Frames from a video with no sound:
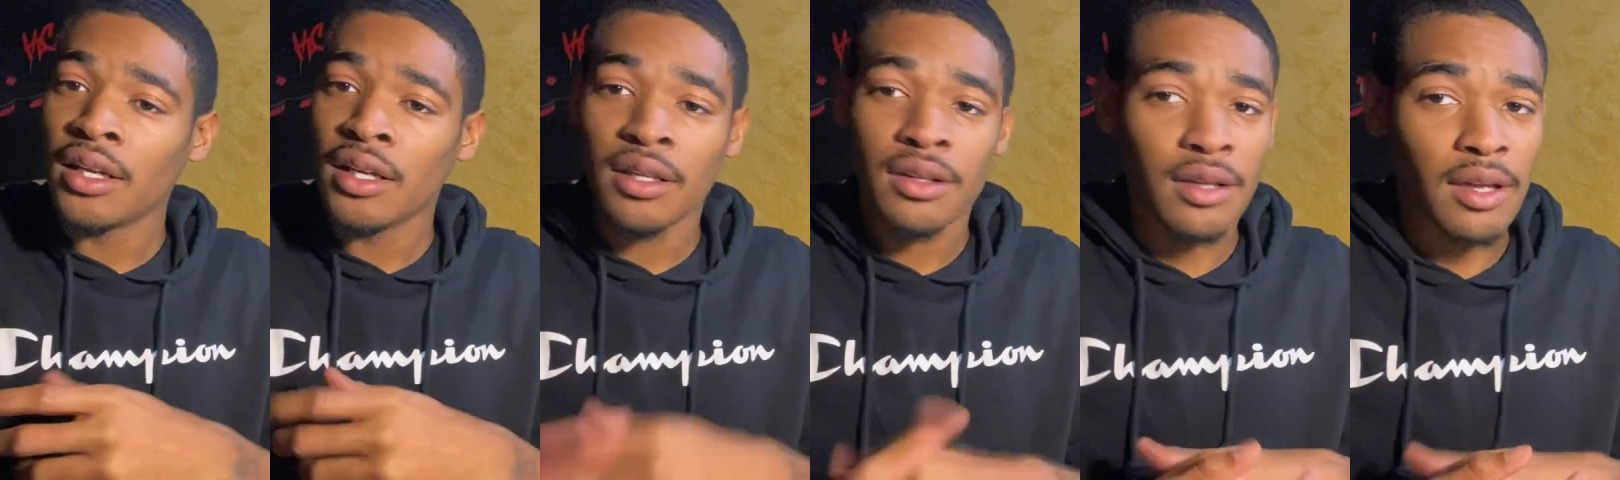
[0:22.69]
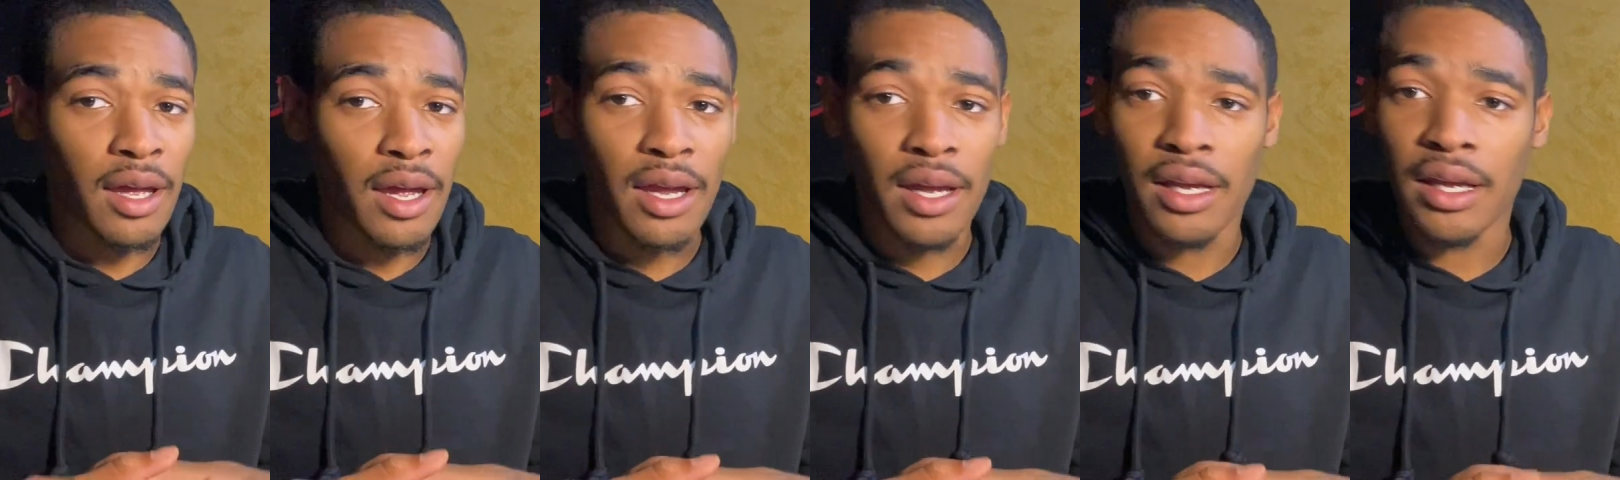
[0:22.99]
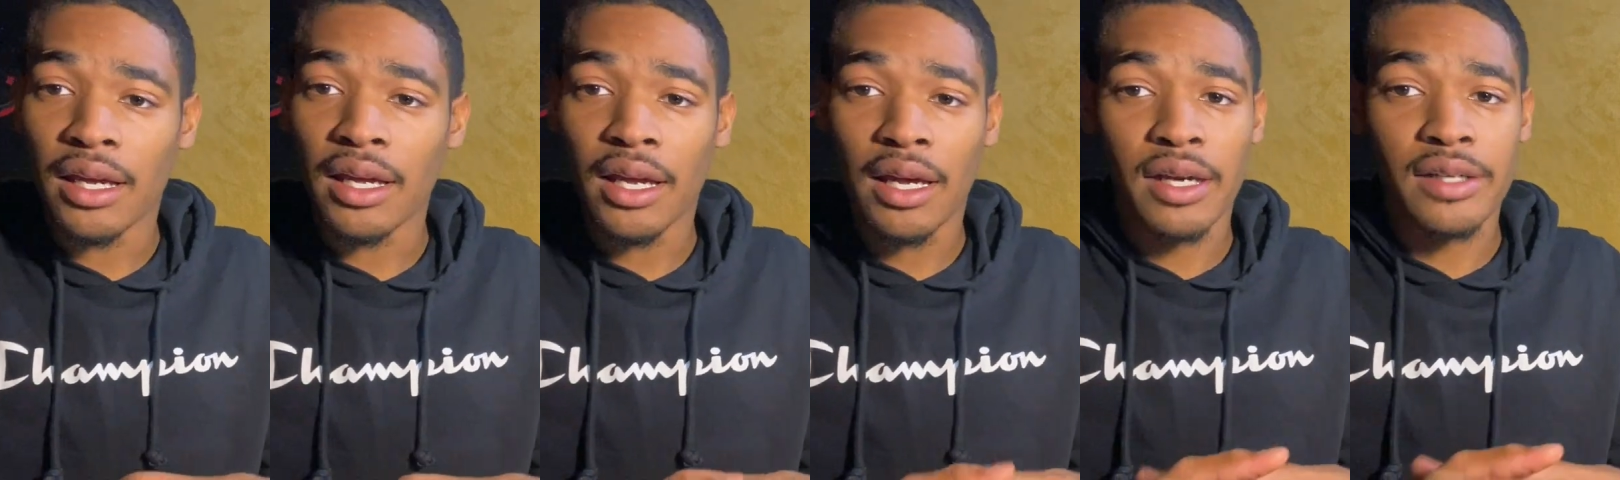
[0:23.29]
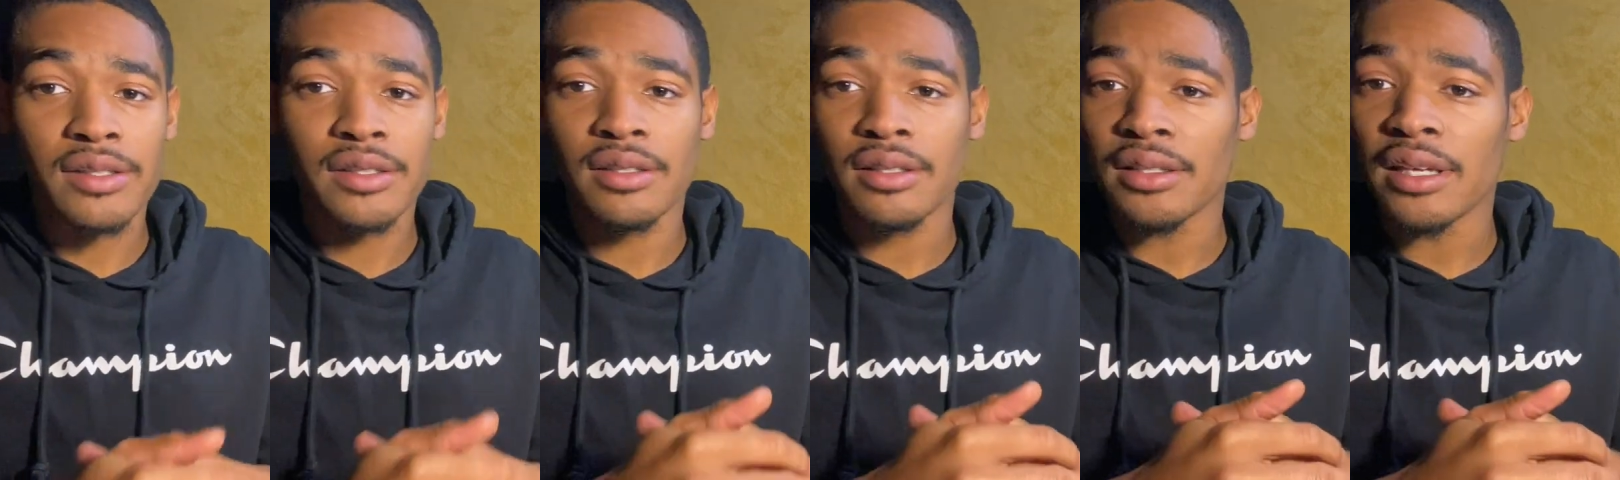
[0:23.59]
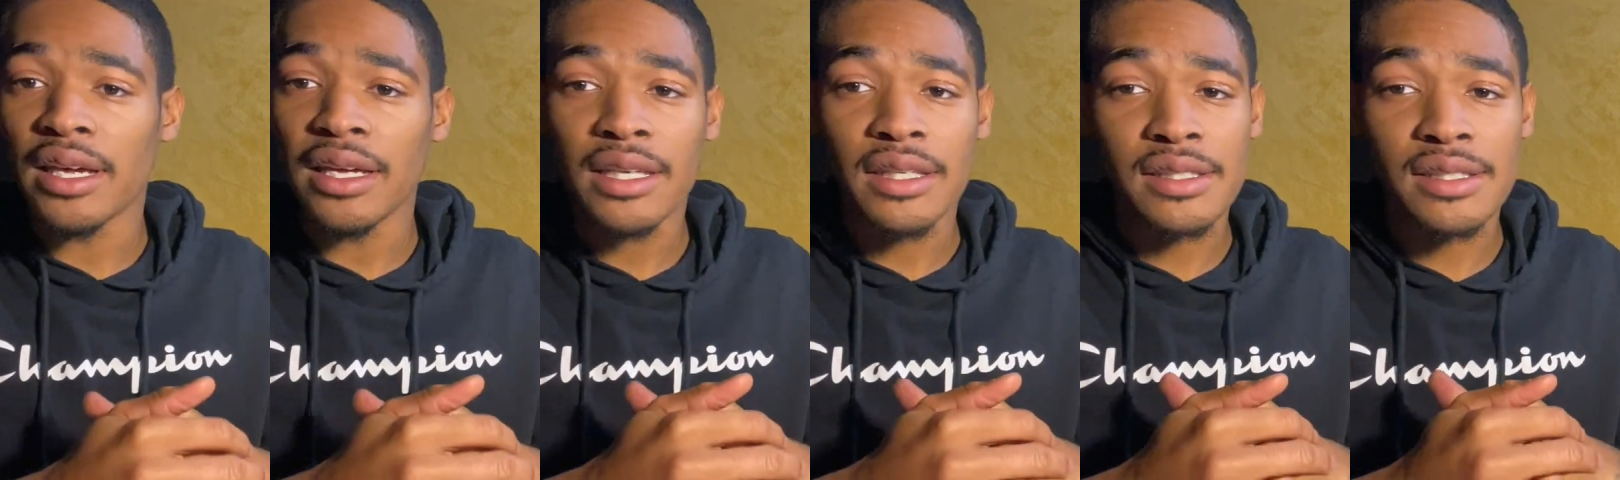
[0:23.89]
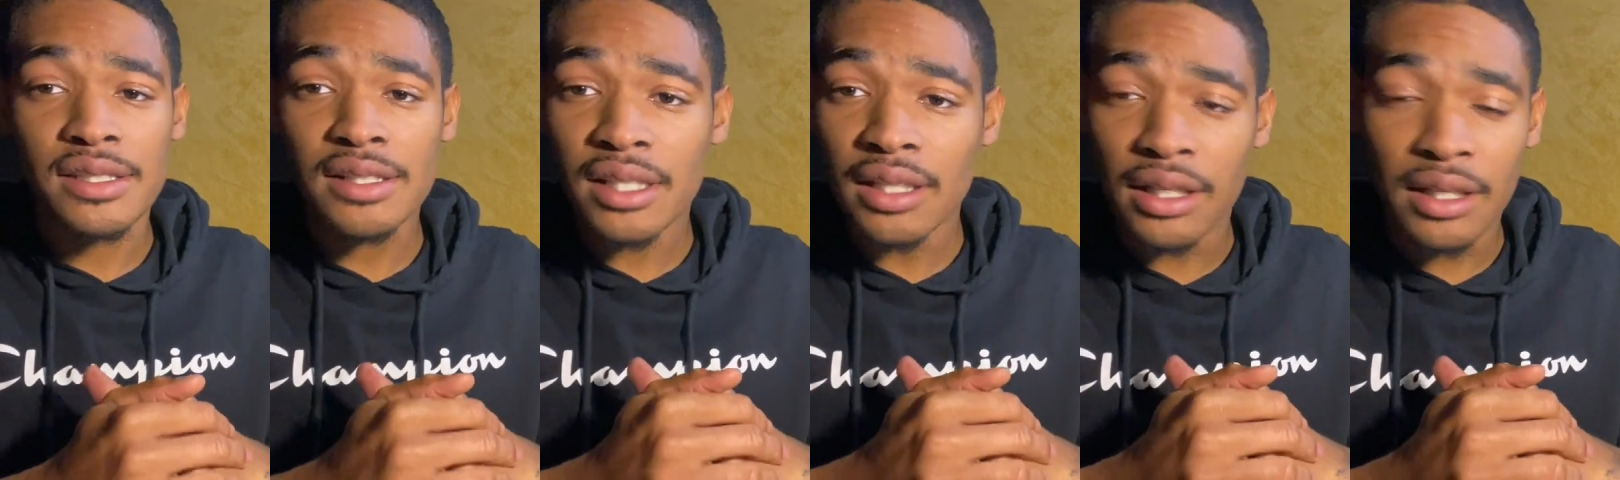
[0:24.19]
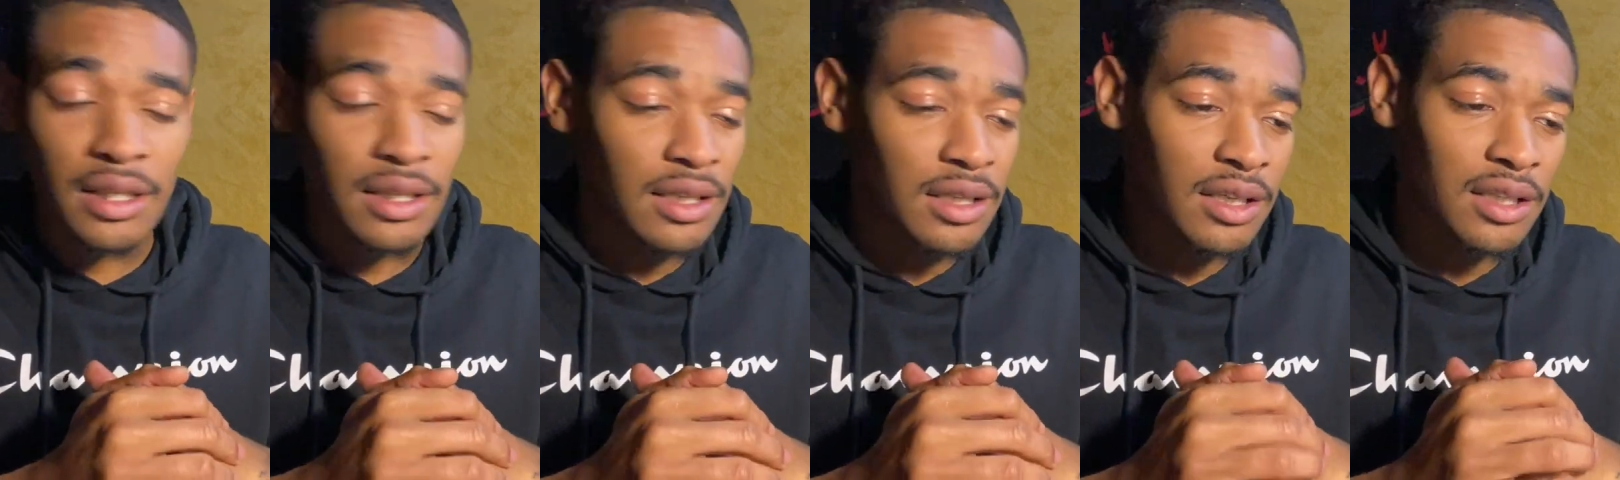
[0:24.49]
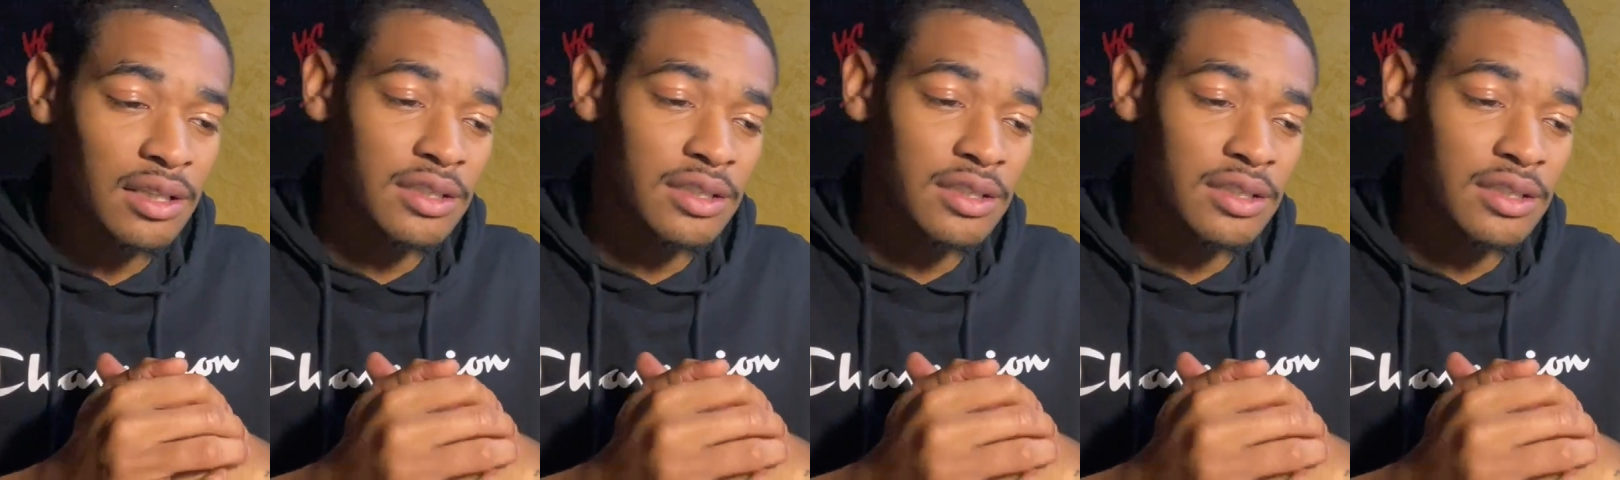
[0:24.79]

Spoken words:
hey, it got icky sticky, nigga,